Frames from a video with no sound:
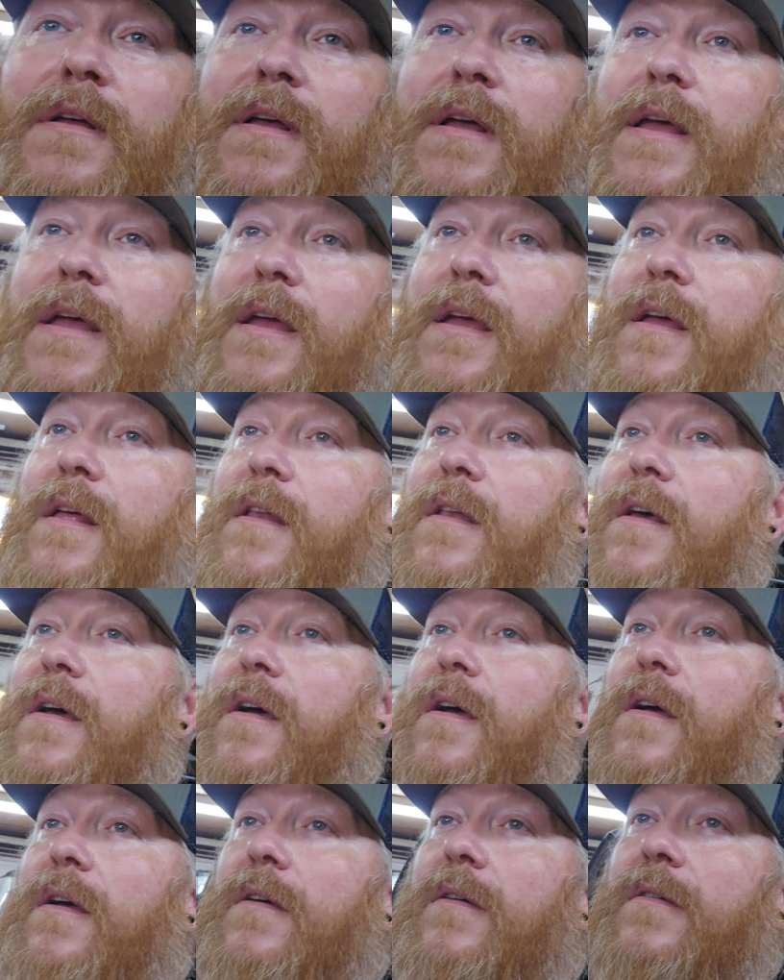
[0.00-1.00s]
And
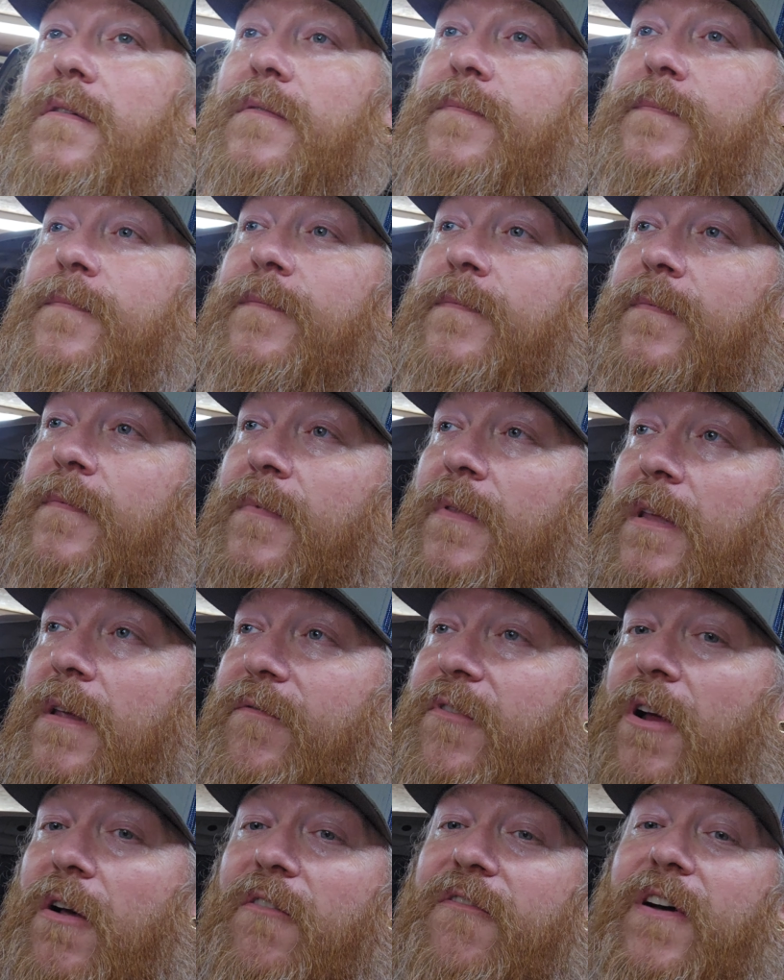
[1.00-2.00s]

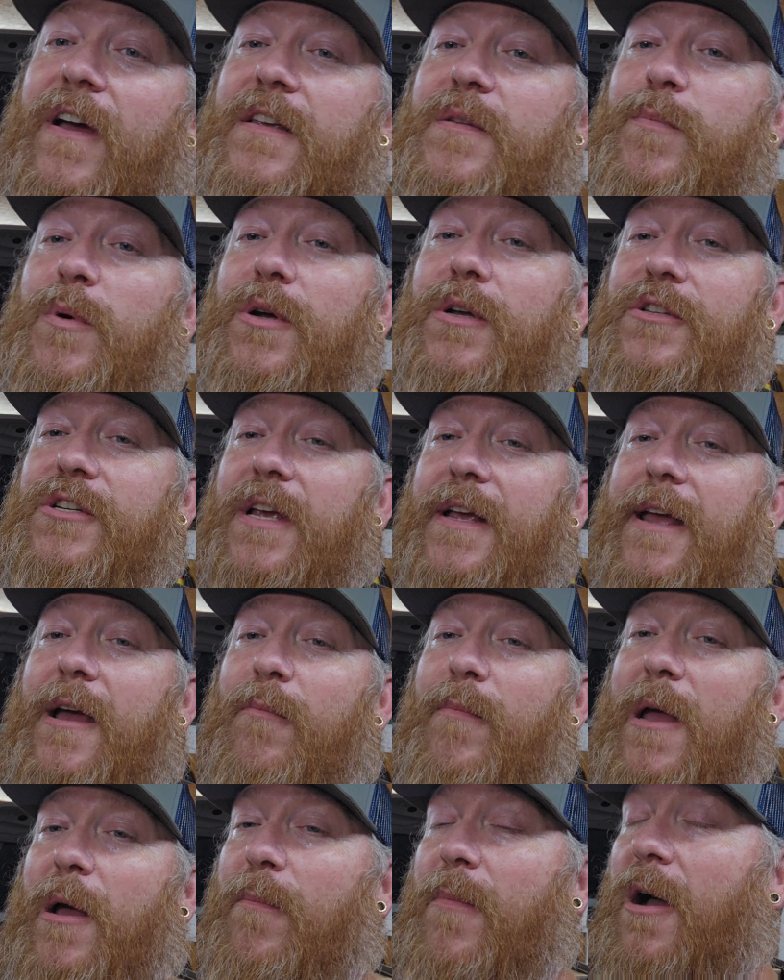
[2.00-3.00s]
if you're on Facebook, check
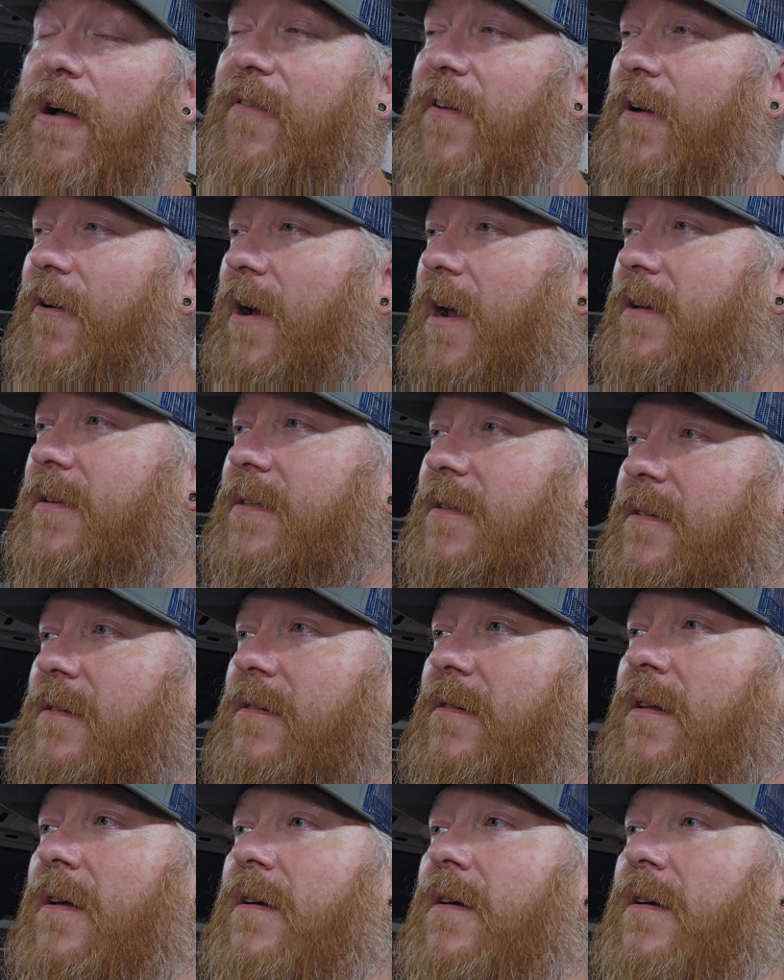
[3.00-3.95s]
out Mountain Mafia Racing